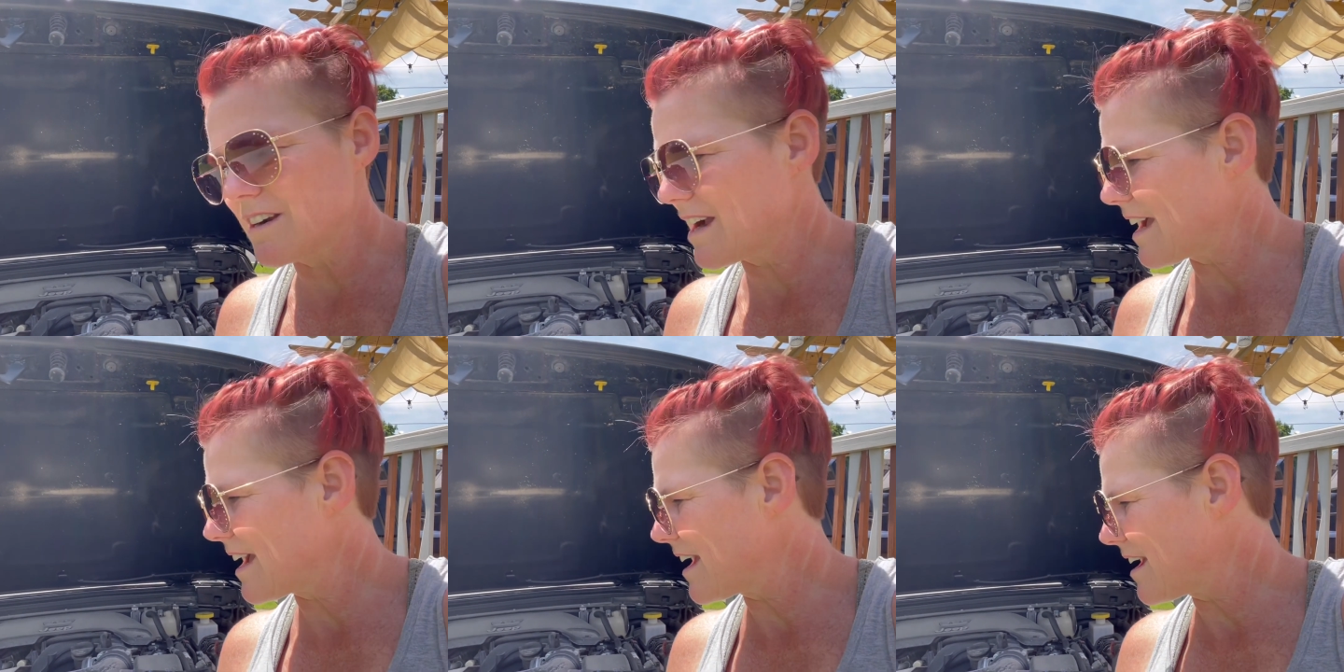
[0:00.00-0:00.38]

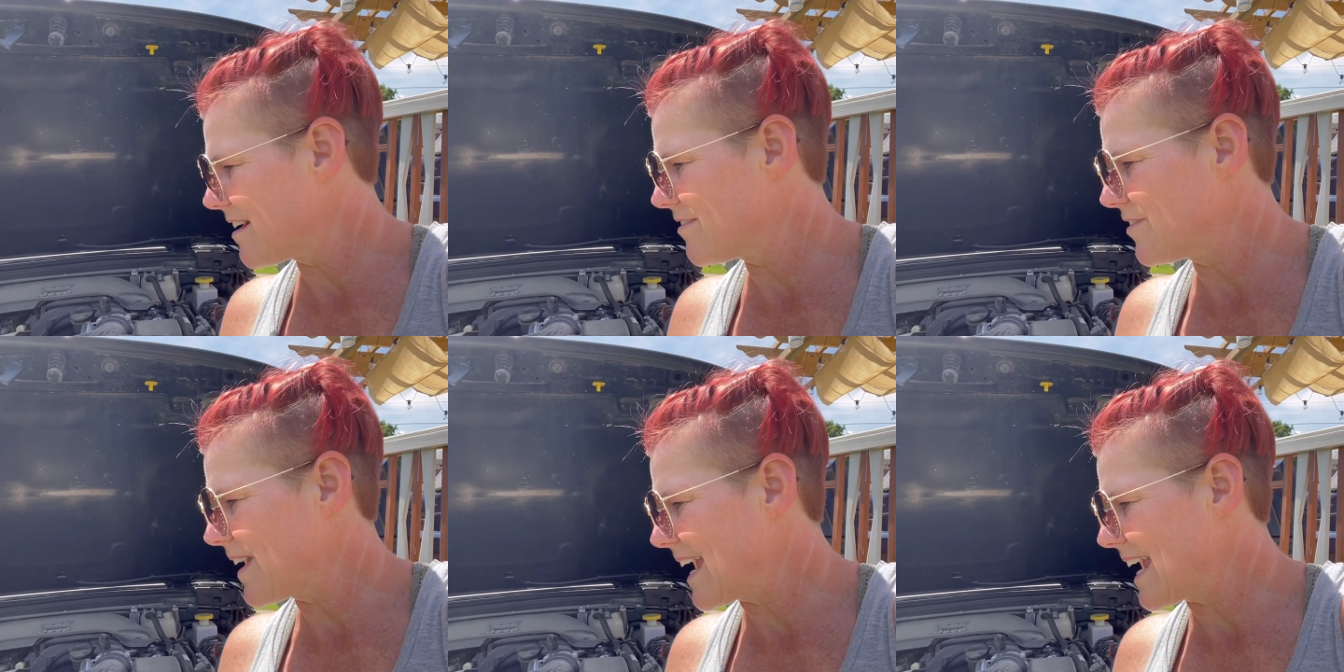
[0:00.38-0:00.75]
I
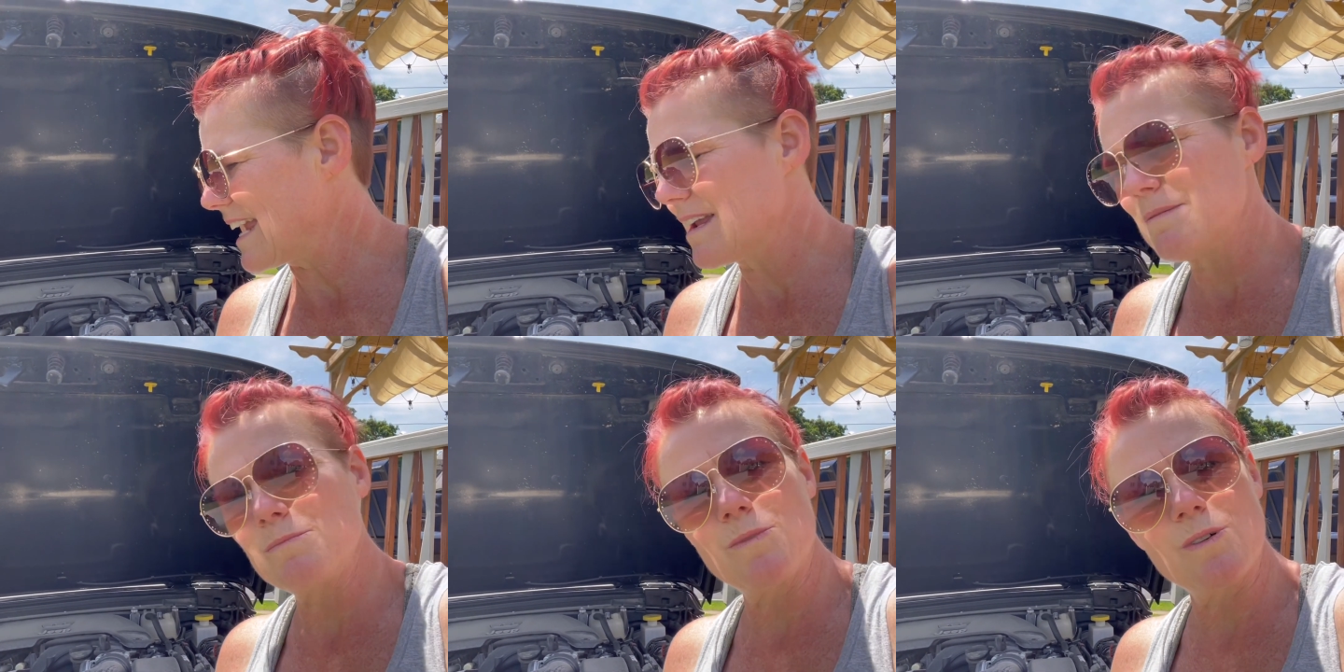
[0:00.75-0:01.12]
have
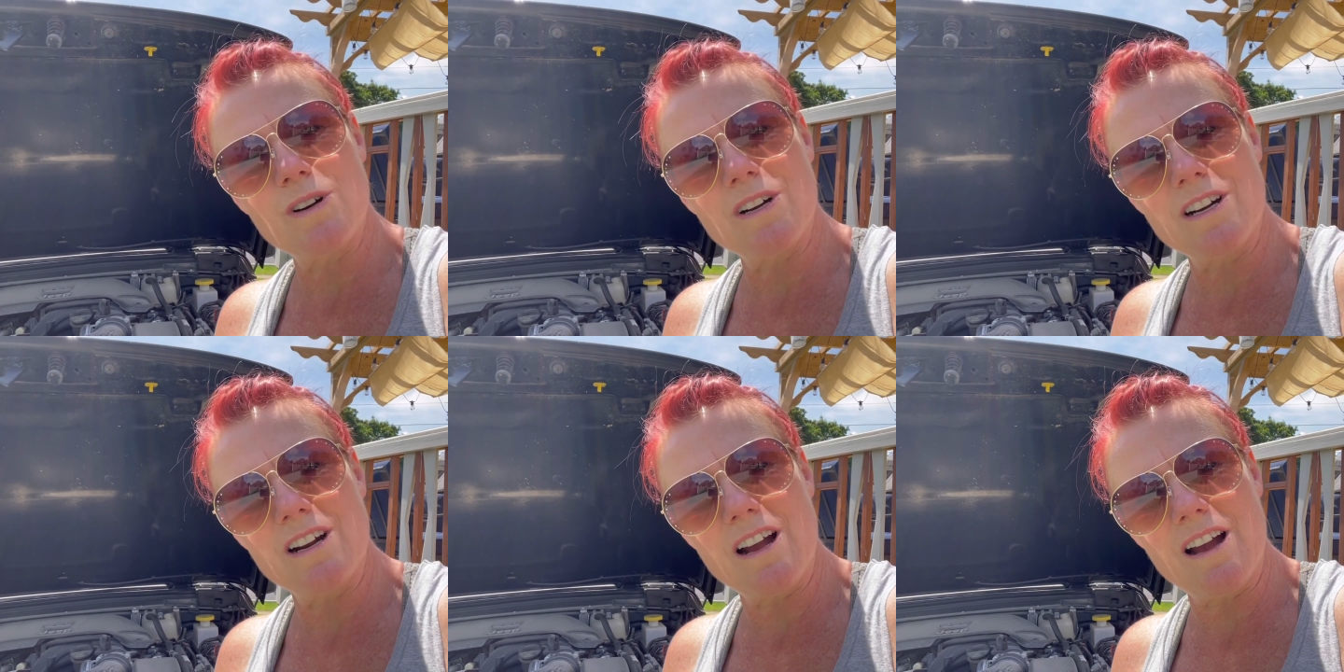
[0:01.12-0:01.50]
8
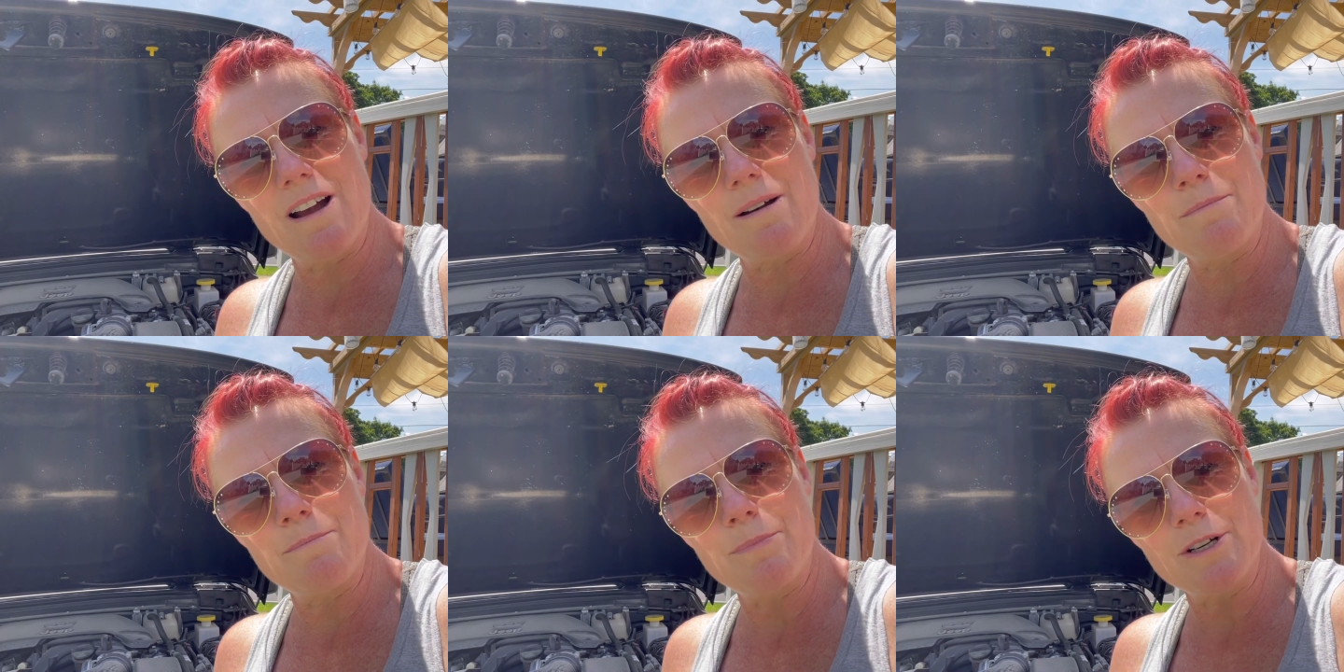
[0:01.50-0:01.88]

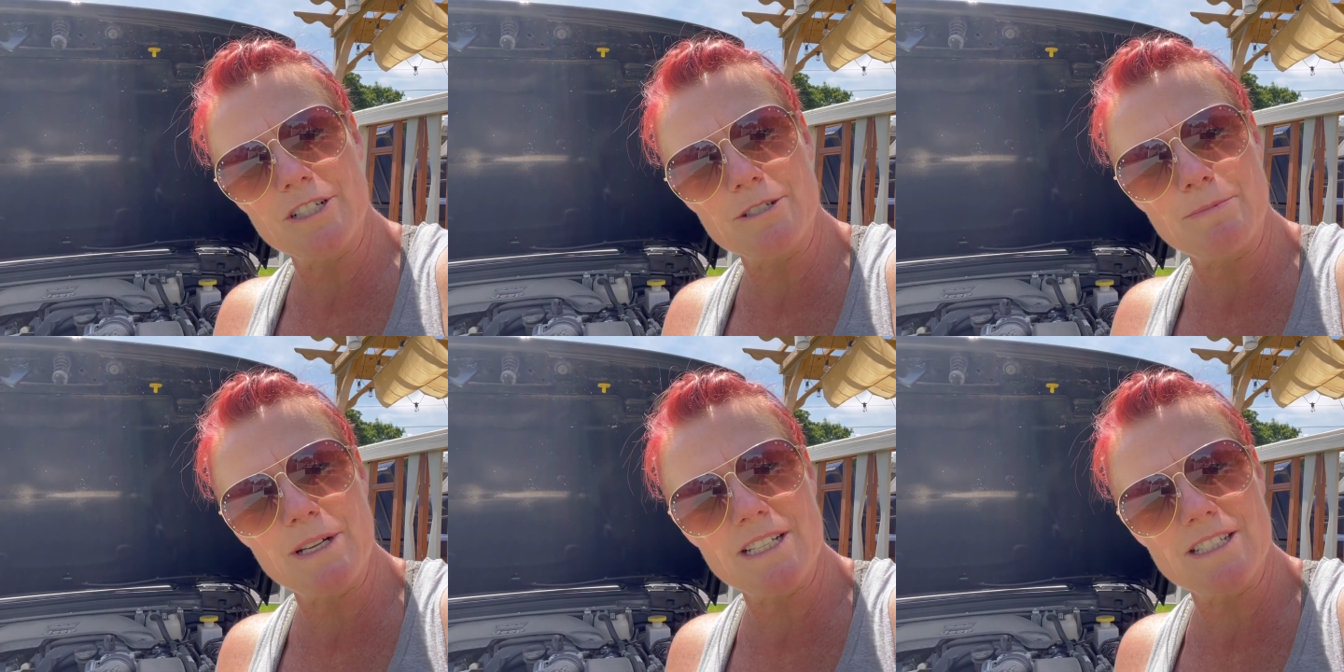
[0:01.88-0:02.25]
more
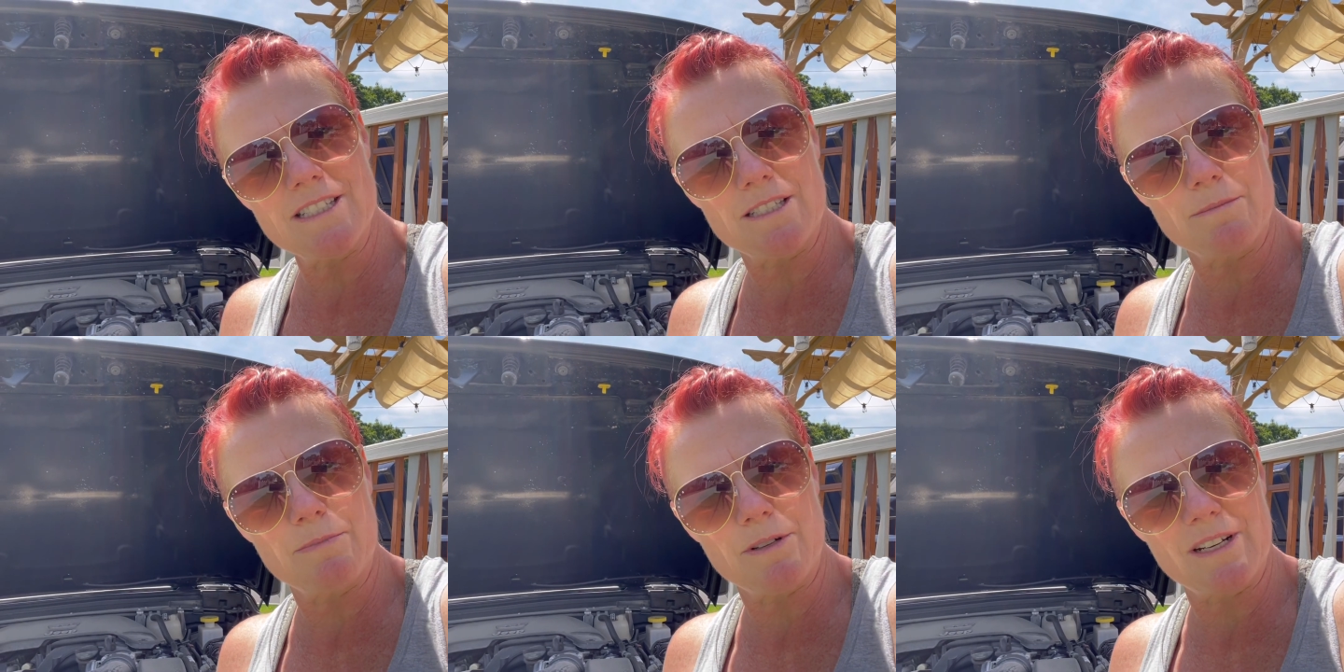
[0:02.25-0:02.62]
push pins
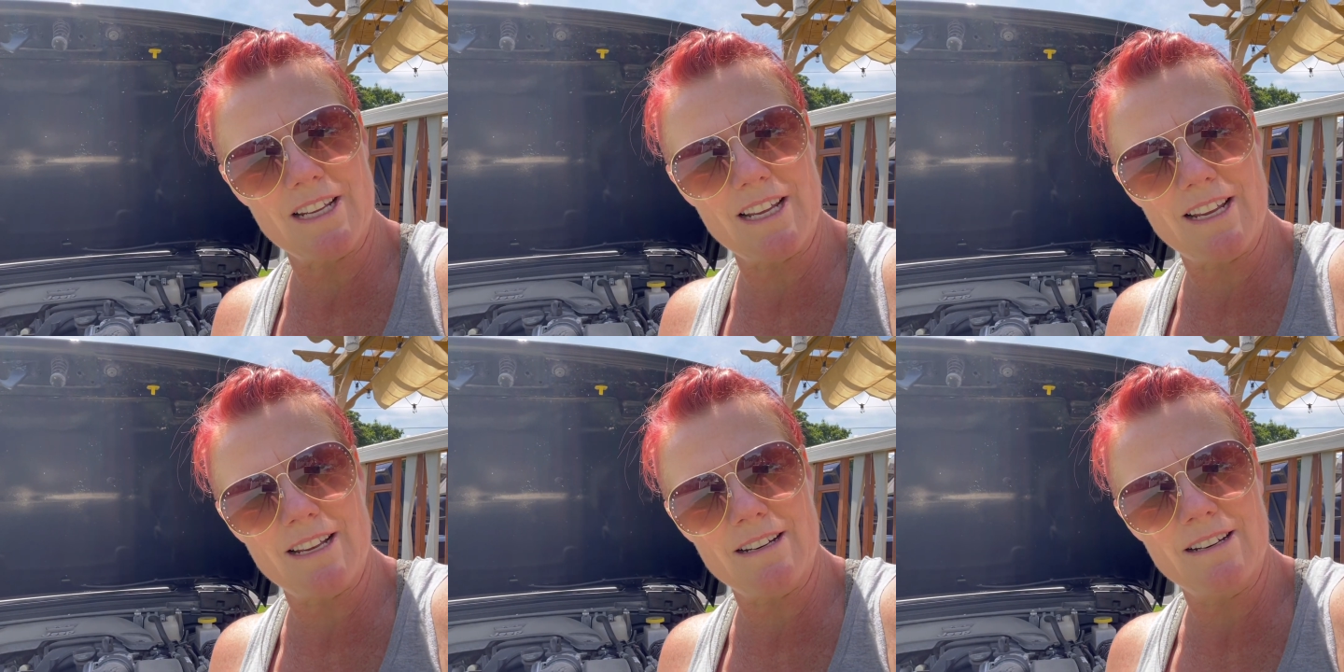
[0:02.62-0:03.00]
to put
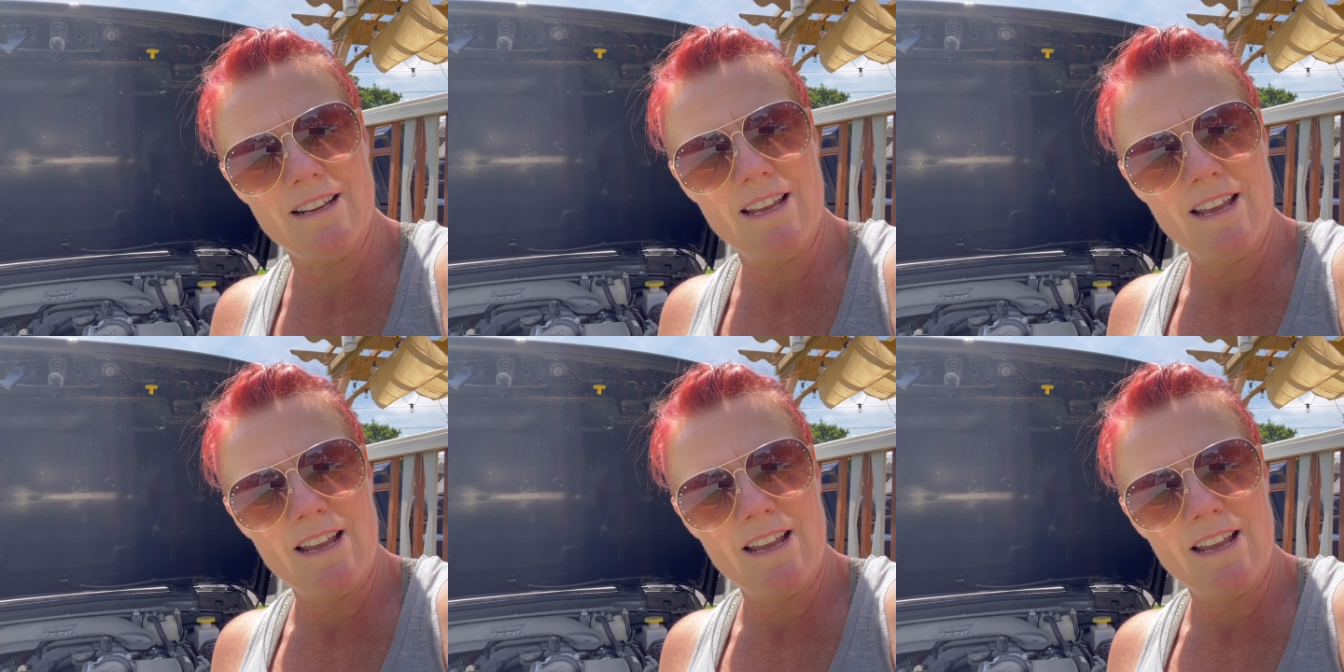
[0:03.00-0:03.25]
in